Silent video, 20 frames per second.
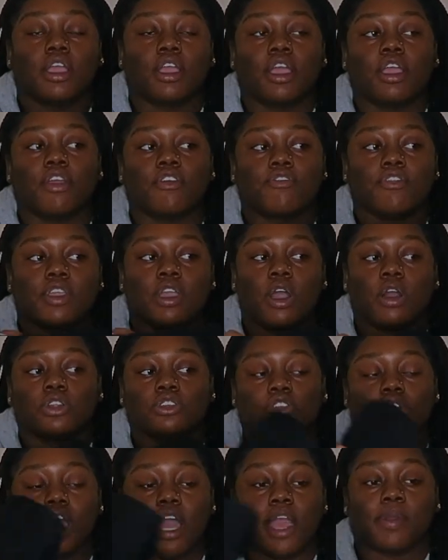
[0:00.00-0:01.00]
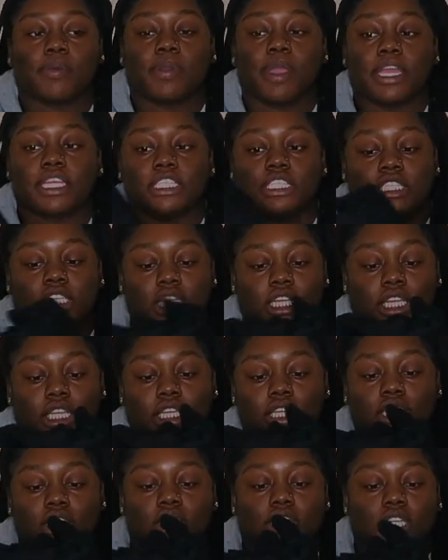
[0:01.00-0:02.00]
curvy ultra high rise
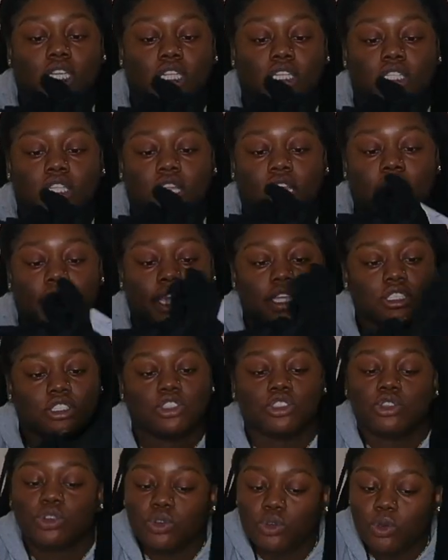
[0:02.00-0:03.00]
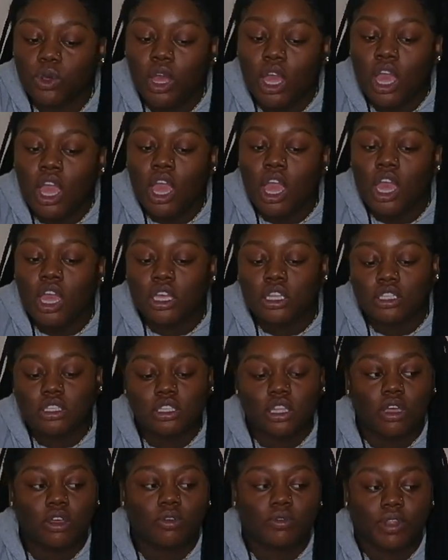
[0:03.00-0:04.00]
jeans, and these are leggings too.
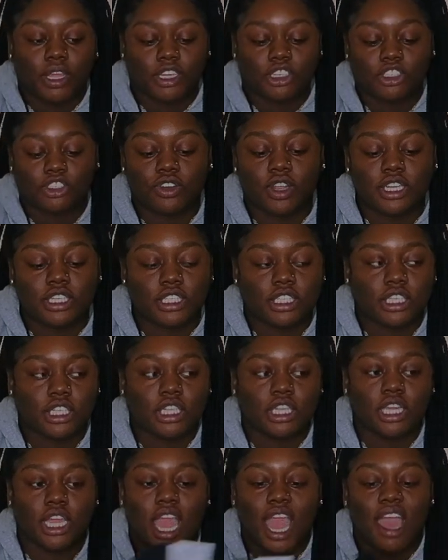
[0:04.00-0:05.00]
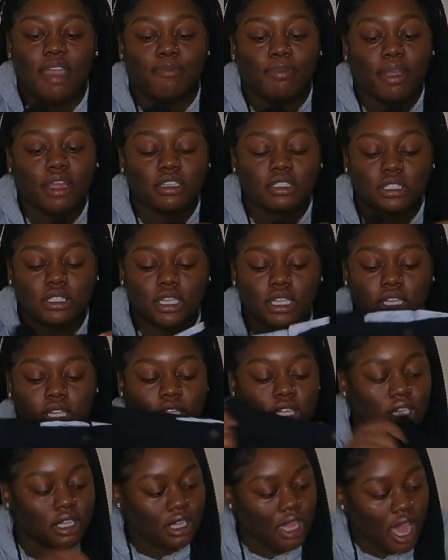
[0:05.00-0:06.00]
So they stretchy. I
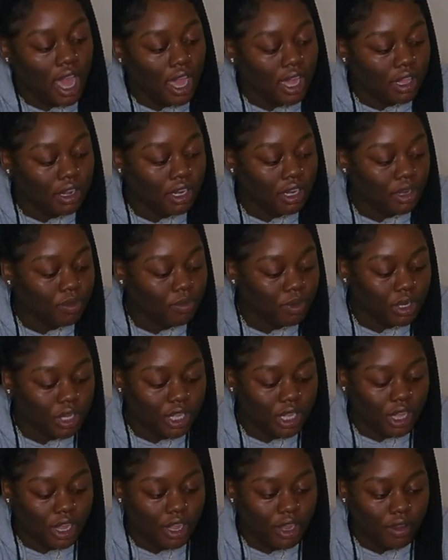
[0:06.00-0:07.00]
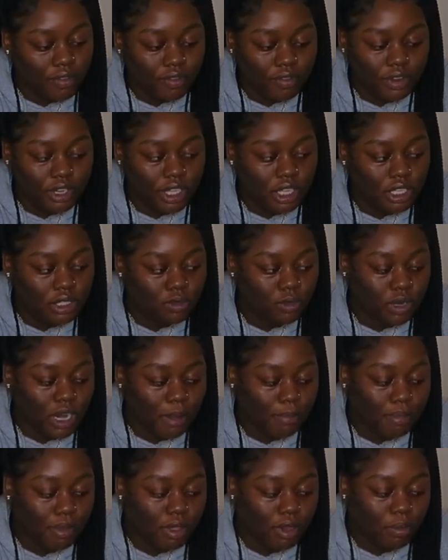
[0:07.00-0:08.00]
personally, y'all, didn't really care for these when
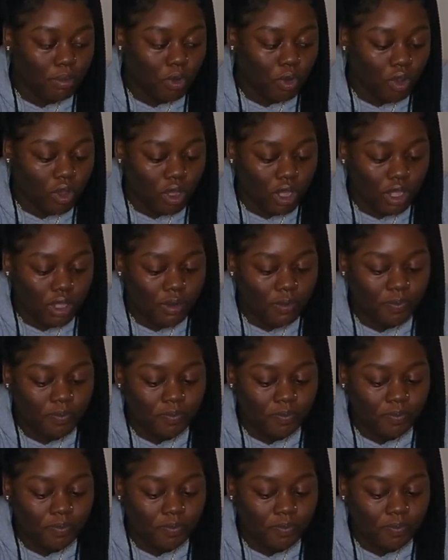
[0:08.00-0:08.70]
I put them on,